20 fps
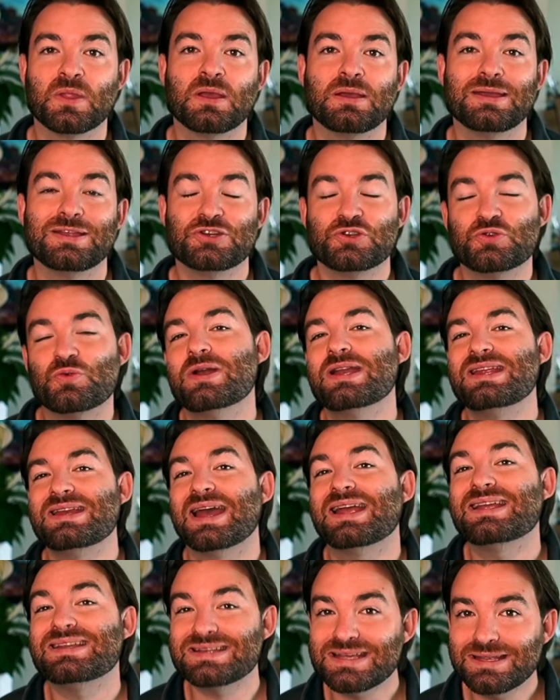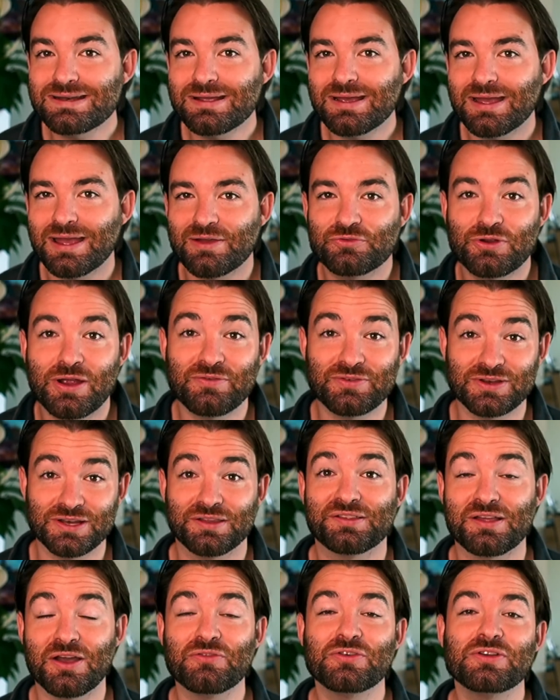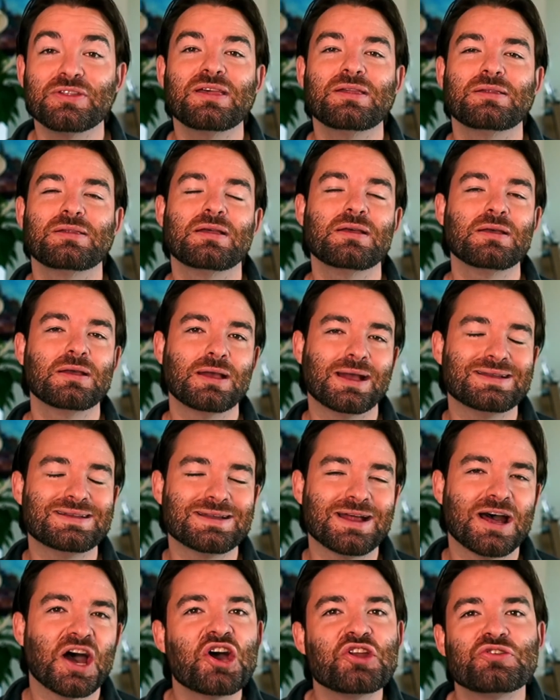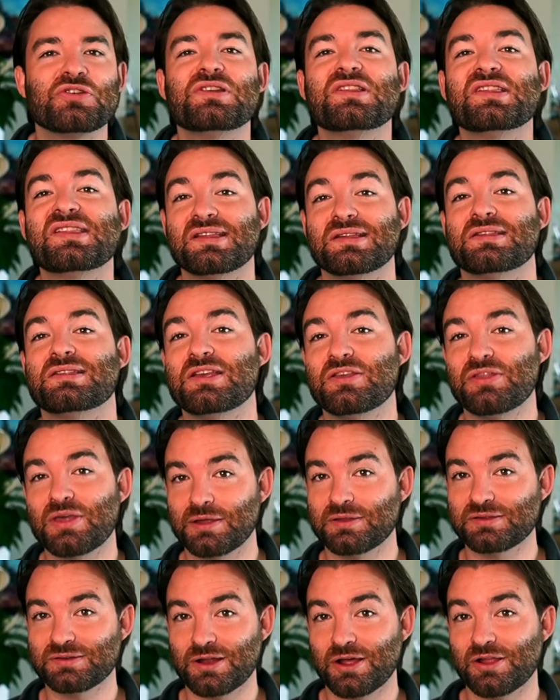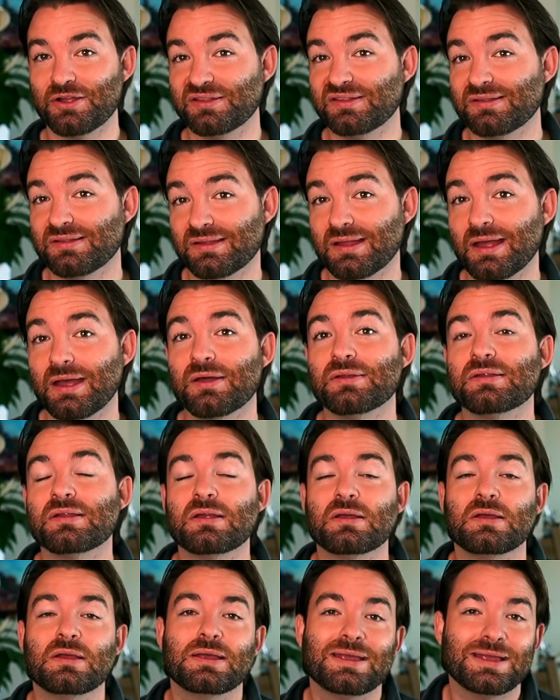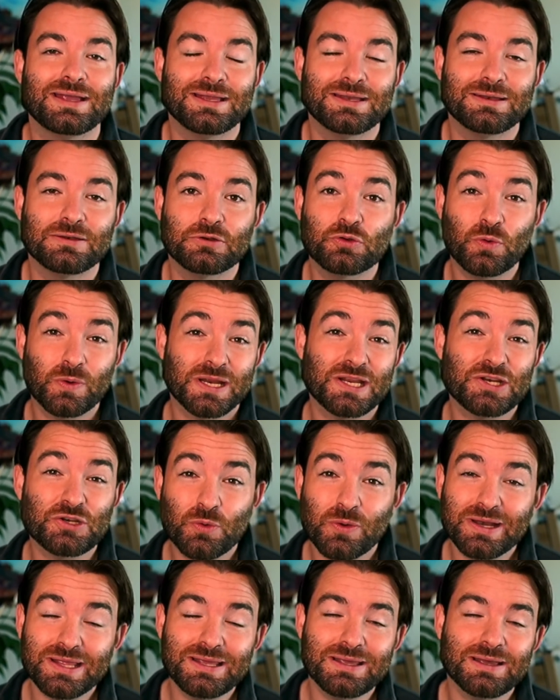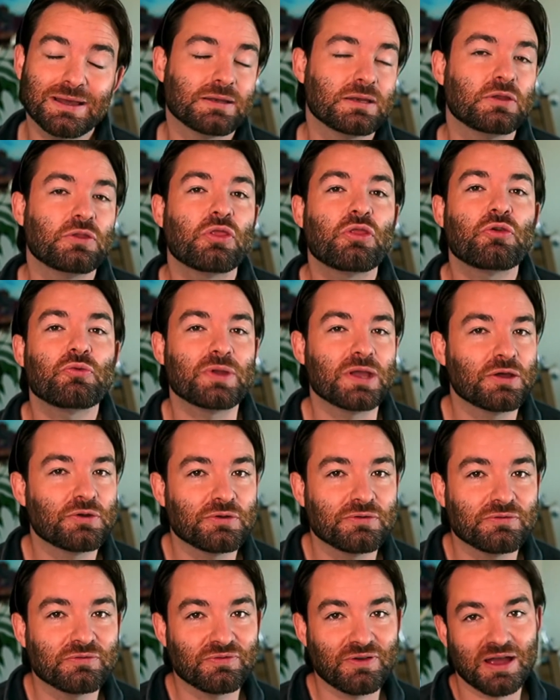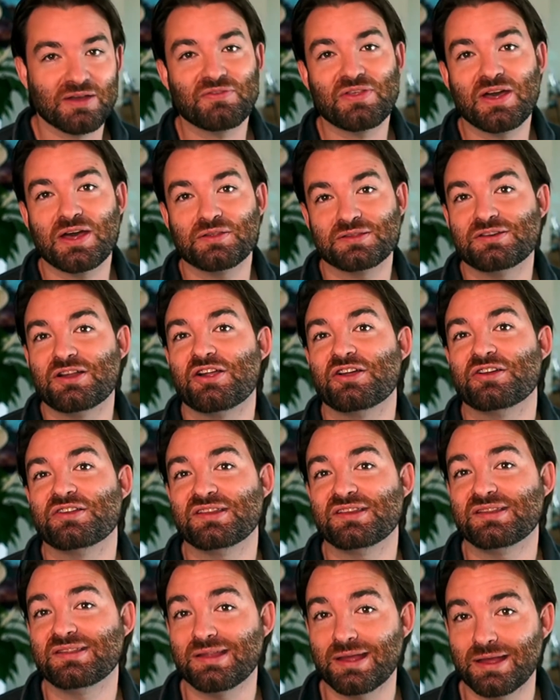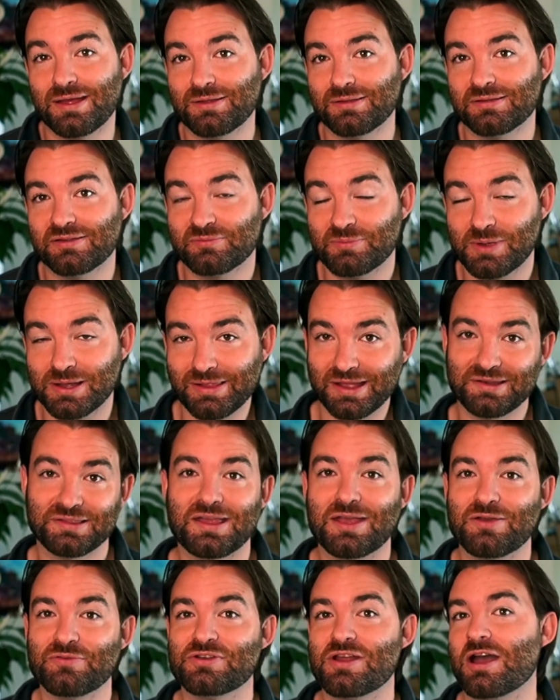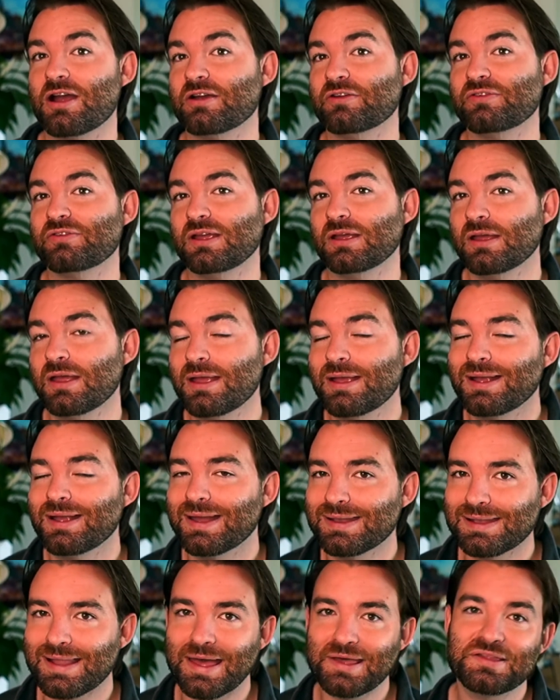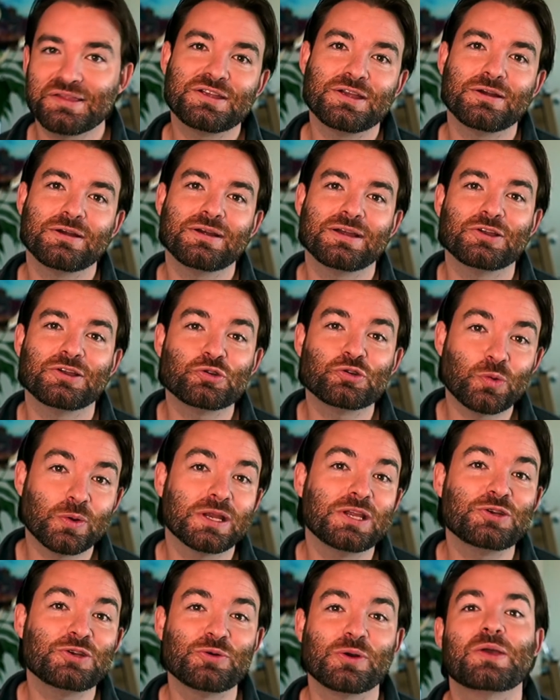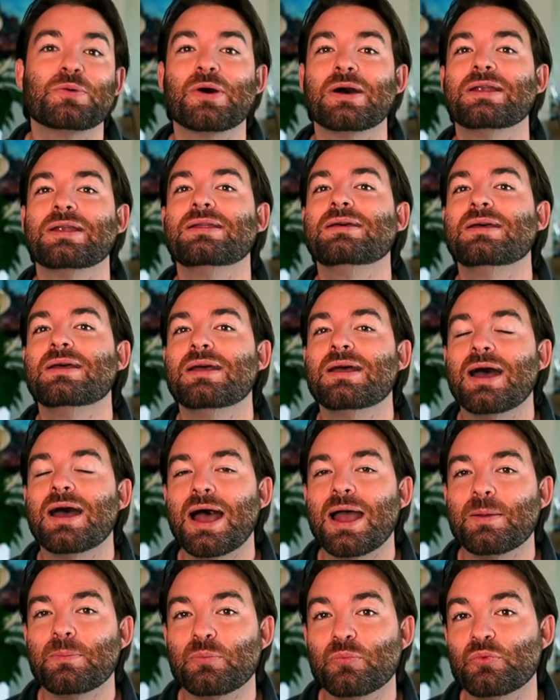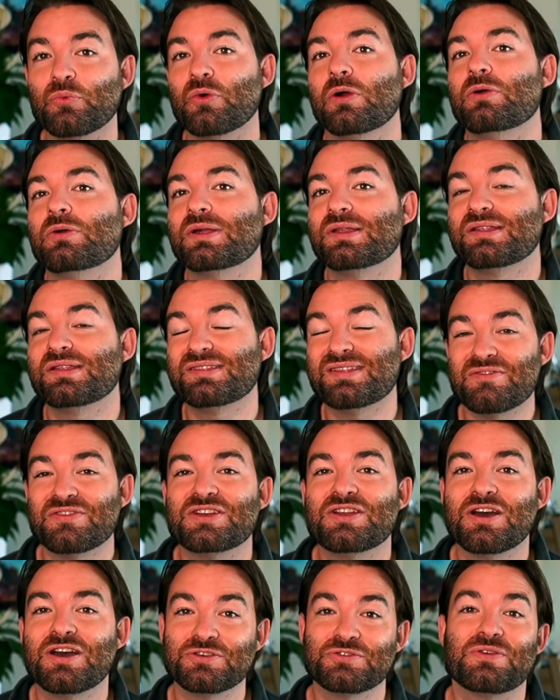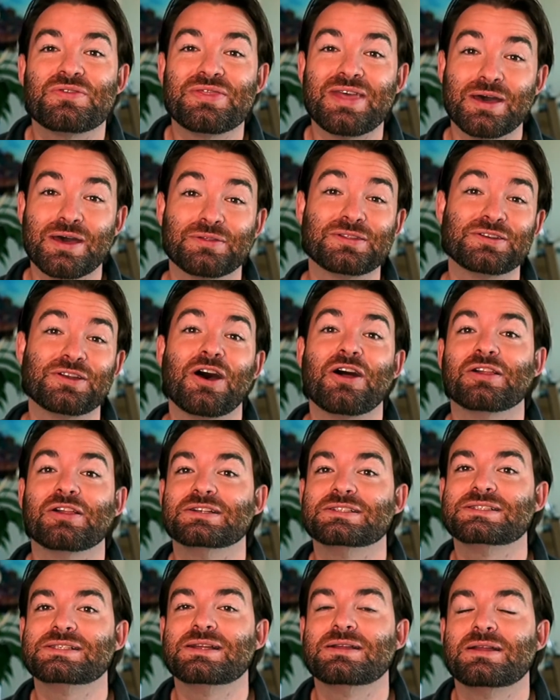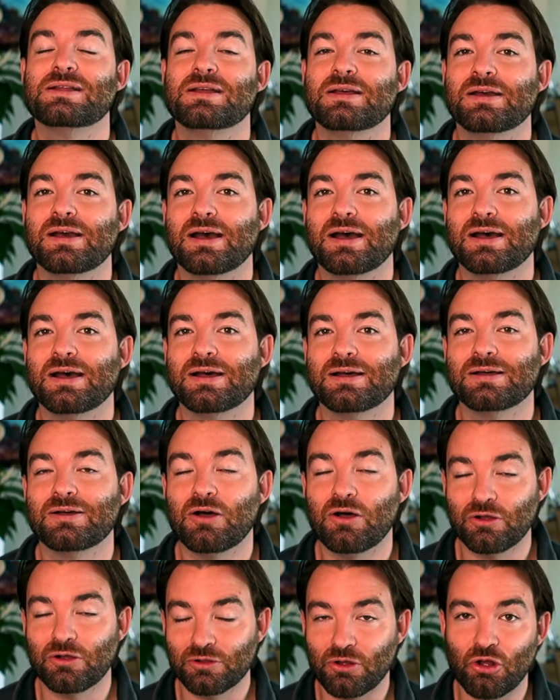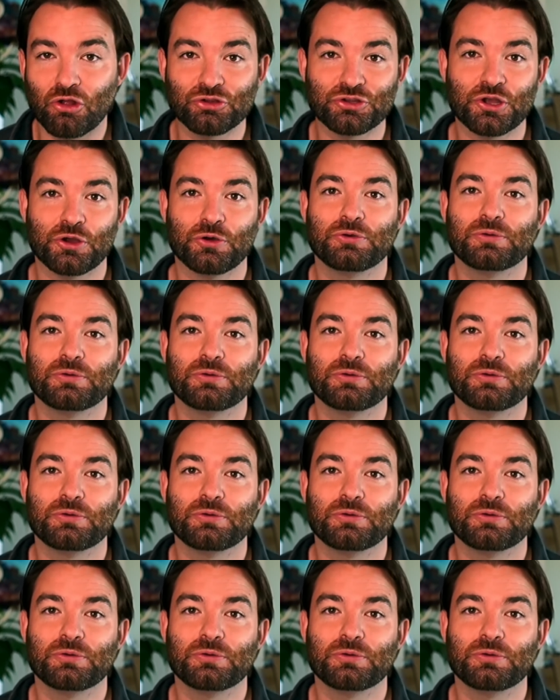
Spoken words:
In 2019, after having discovered this, I did $160,000 in sales. In 2020, I did $305,000 in sales of my landscape photography. And last year, in 2021, I broke $700,000 all told.